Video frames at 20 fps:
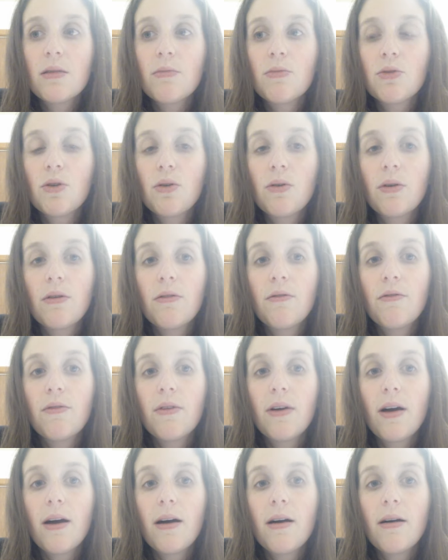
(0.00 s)
some sort of,
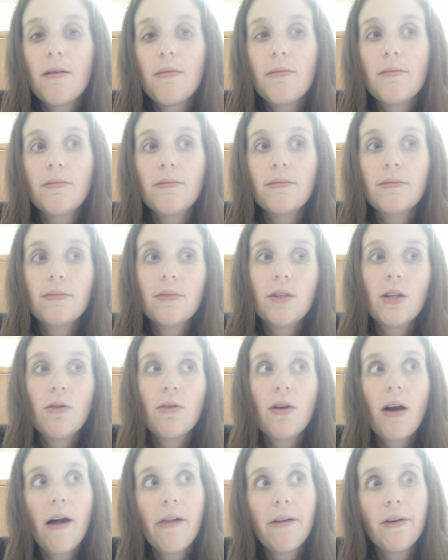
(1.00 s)
you
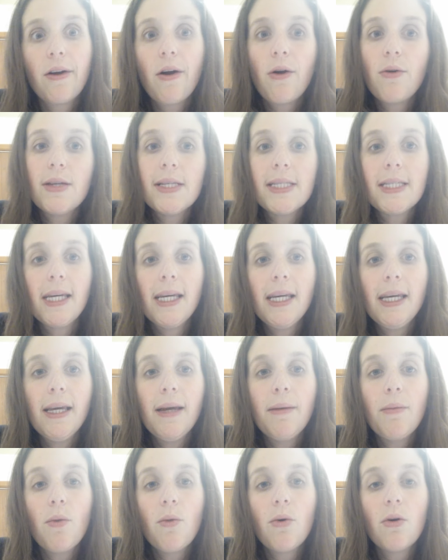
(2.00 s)
know, color-coded
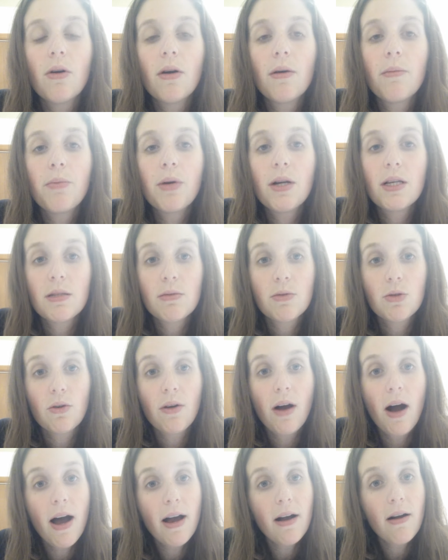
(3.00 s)
scheme or putting some
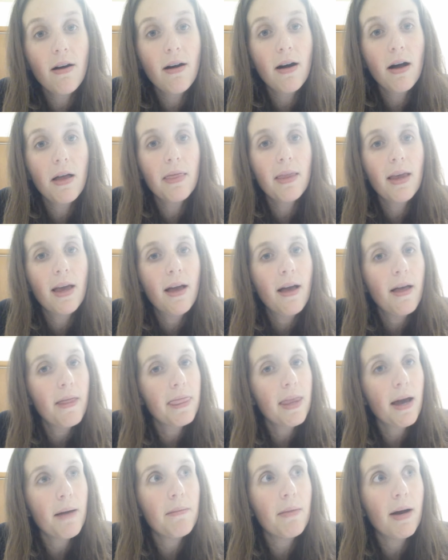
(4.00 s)
sort of icon,
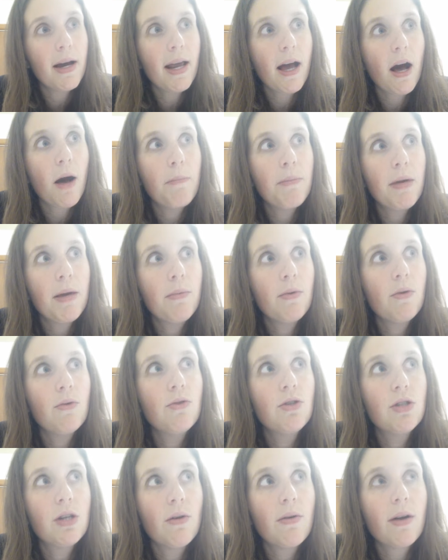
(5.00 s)
that might help people
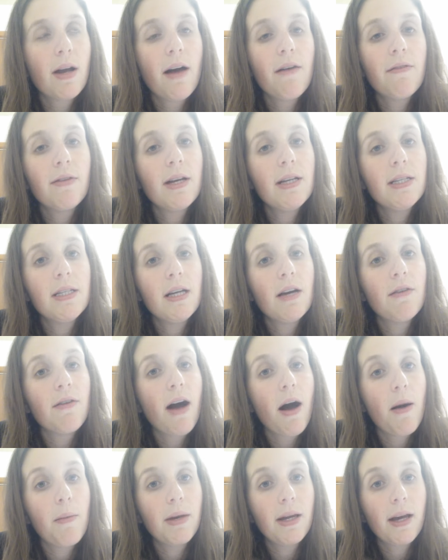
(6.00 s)
who don't have an idea of
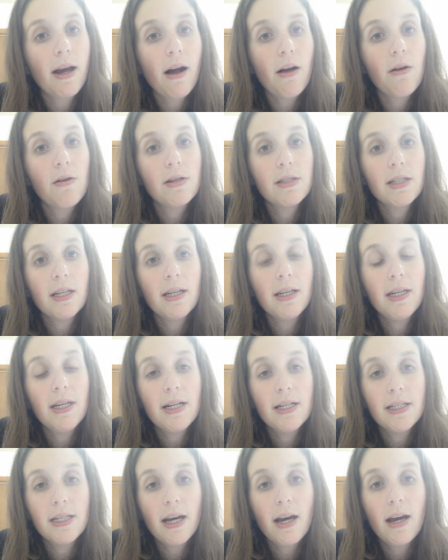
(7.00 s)
how many calories they
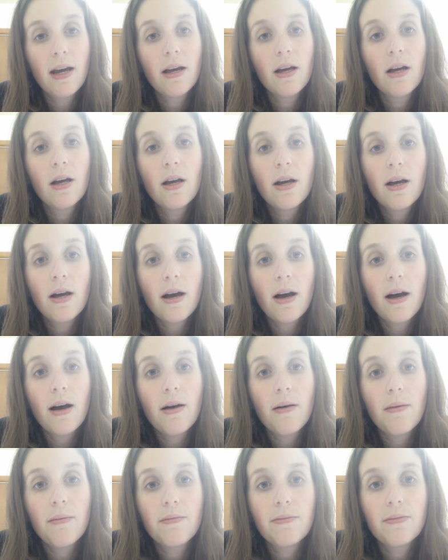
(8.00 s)
need a day,
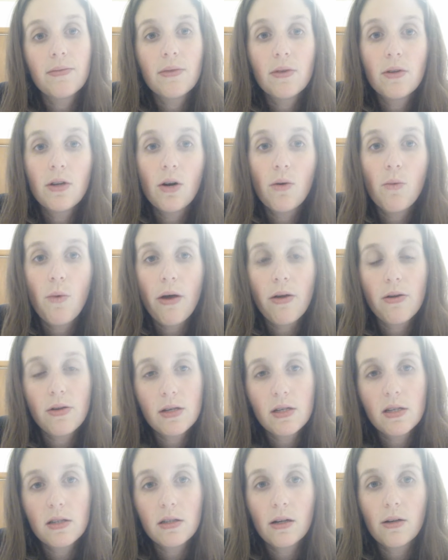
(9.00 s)
you know, whether
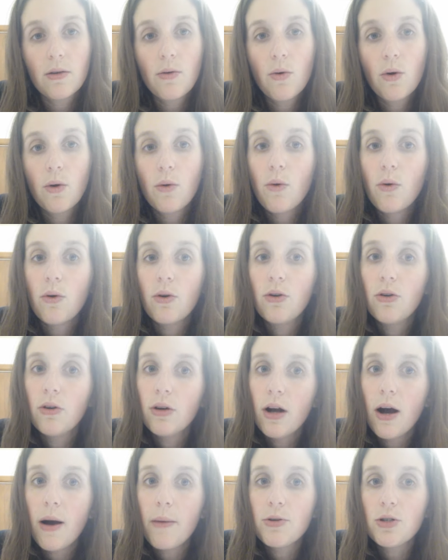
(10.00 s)
this is a quote-unquote
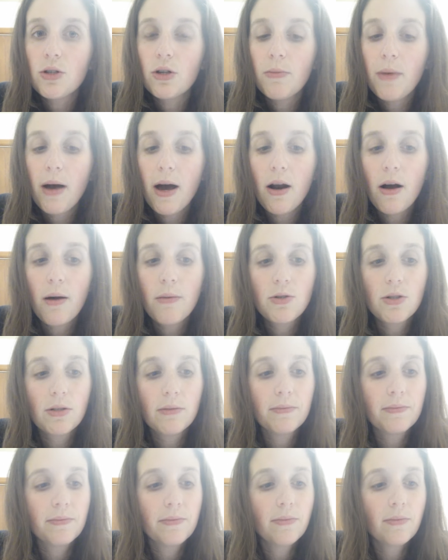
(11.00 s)
good option or bad
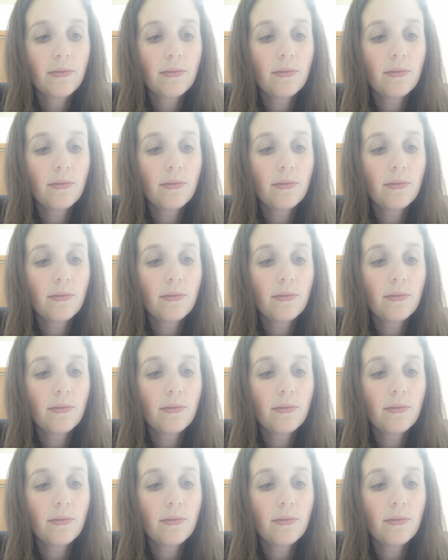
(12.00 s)
option.